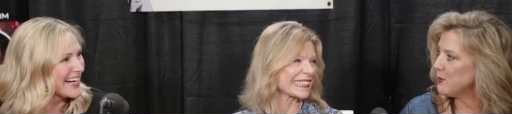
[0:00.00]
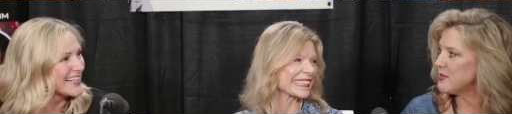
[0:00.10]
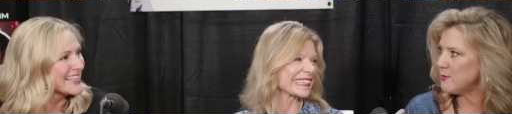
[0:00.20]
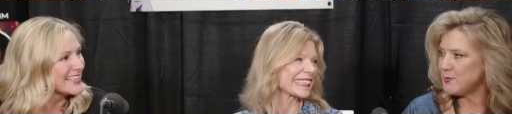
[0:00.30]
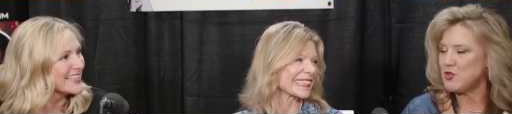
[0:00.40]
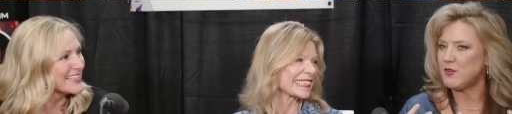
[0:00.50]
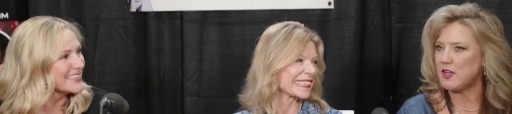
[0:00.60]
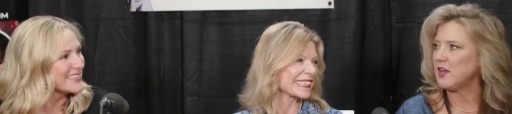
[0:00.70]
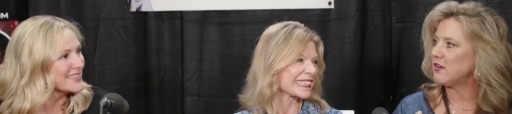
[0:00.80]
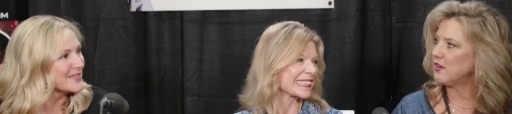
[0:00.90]
Speaker 1: but sometimes you have to
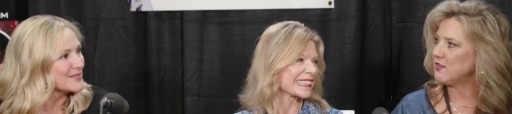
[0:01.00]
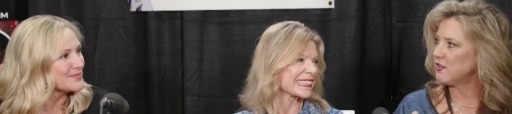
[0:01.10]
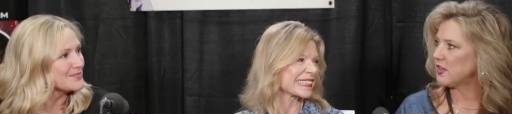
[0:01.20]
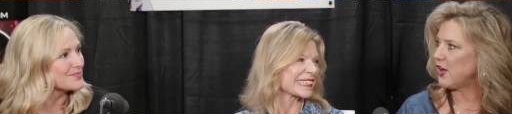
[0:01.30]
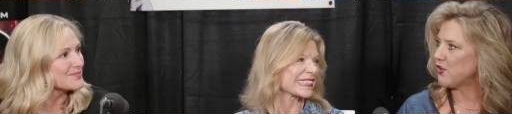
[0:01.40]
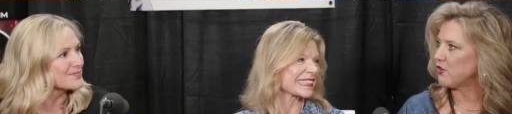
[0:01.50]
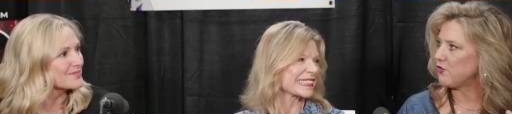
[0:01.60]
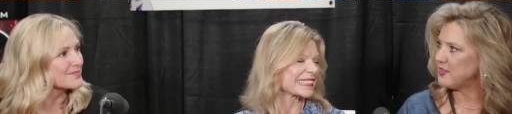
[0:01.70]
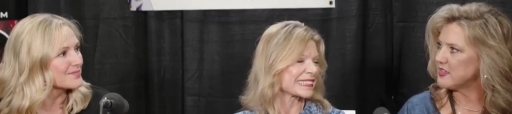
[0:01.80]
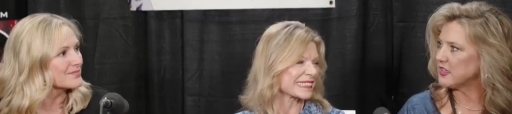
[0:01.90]
get into the character
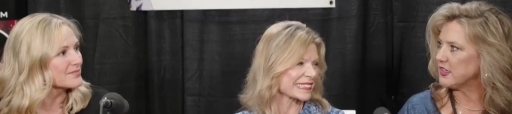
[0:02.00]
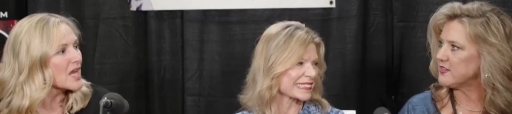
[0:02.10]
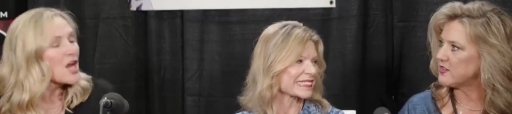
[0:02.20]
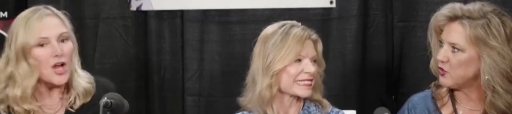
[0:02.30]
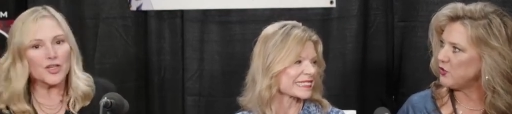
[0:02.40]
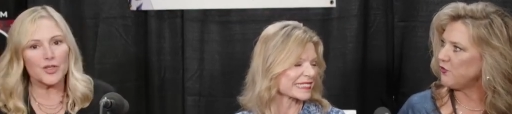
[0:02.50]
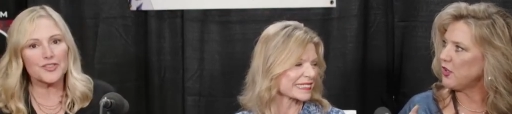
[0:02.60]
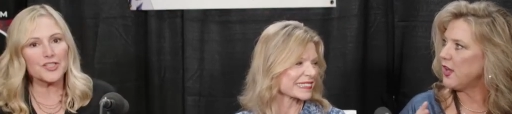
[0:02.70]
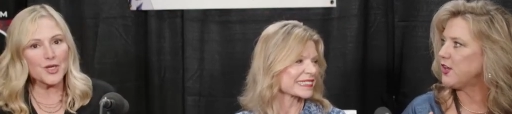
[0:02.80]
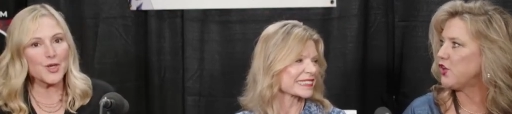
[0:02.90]
physically so that you, you feel do.
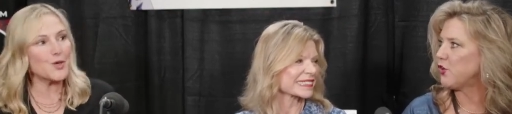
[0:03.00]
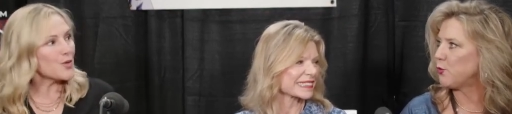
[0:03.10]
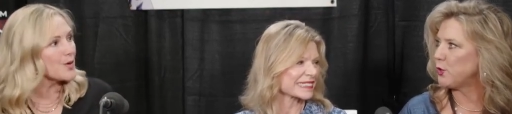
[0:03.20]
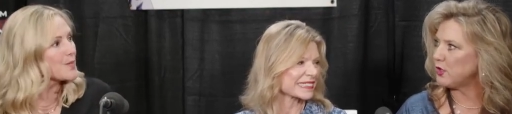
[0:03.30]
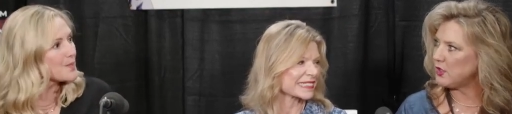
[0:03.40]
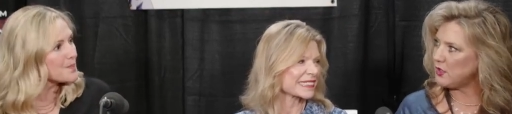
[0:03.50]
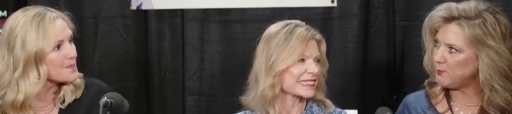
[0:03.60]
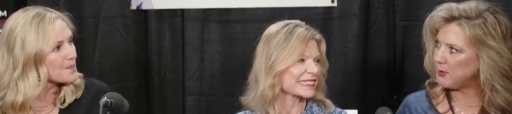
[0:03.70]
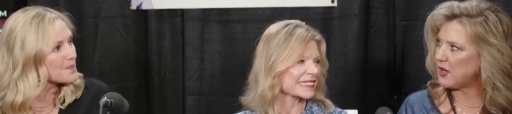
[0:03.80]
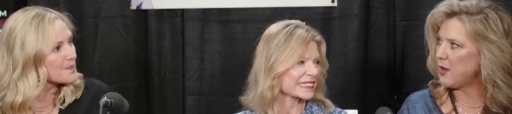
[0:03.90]
like you're really
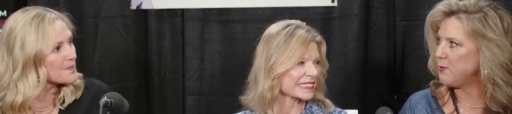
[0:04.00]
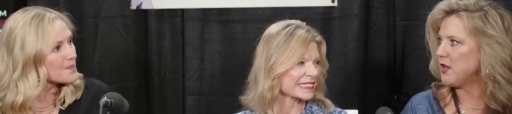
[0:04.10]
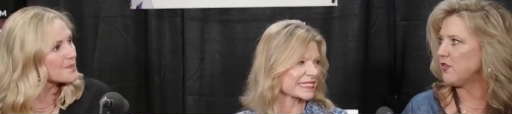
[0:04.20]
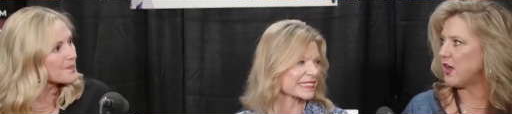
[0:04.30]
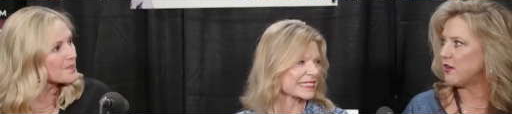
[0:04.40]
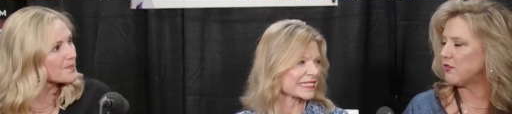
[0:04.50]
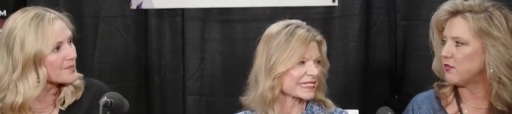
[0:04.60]
becoming that,